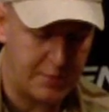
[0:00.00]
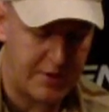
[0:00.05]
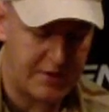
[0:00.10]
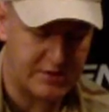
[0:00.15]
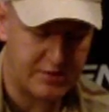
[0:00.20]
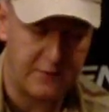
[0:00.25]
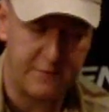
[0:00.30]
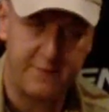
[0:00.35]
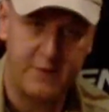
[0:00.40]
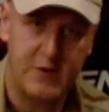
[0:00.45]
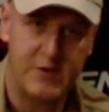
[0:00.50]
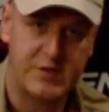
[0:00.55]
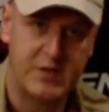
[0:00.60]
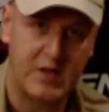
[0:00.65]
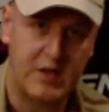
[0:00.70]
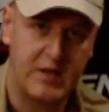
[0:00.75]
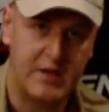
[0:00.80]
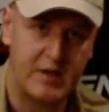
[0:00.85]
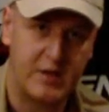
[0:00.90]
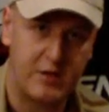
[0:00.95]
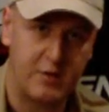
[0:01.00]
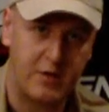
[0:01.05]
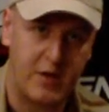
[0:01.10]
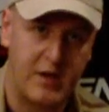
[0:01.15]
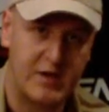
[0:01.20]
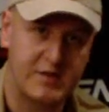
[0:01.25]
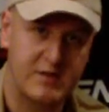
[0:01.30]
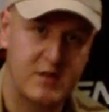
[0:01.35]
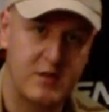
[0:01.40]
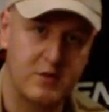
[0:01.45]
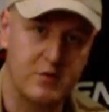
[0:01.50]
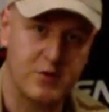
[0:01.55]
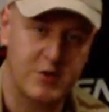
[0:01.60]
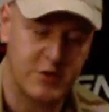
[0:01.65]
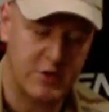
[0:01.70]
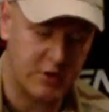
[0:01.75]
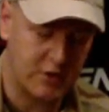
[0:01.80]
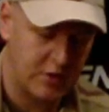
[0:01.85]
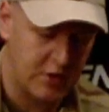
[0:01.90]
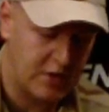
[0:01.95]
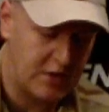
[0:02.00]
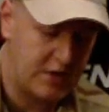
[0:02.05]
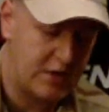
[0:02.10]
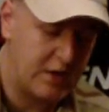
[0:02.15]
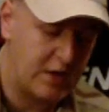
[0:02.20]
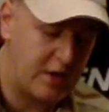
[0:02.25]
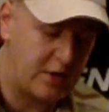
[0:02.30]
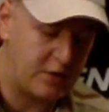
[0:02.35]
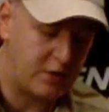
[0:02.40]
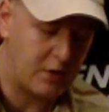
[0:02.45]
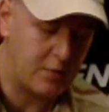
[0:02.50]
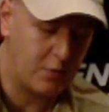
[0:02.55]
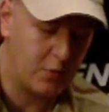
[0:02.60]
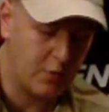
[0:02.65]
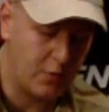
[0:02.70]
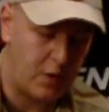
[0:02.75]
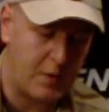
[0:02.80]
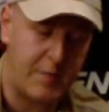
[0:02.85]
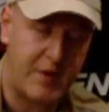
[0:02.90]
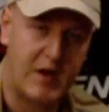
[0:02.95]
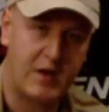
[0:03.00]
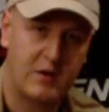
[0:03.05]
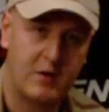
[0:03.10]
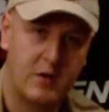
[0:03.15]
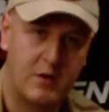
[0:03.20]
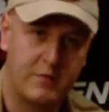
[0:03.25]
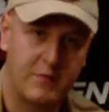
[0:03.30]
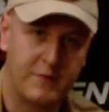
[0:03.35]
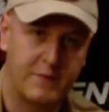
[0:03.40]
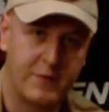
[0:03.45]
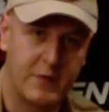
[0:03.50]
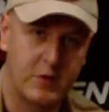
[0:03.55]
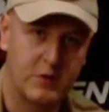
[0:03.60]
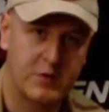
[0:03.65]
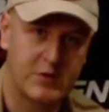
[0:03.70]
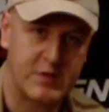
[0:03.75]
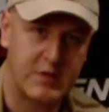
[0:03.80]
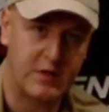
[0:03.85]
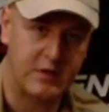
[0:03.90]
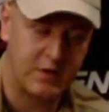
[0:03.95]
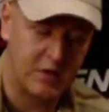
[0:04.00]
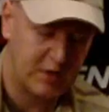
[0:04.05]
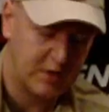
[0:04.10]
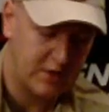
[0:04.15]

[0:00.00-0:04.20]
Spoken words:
you come back to the first click, you'll get a single shot, and you come all the way back for full auto.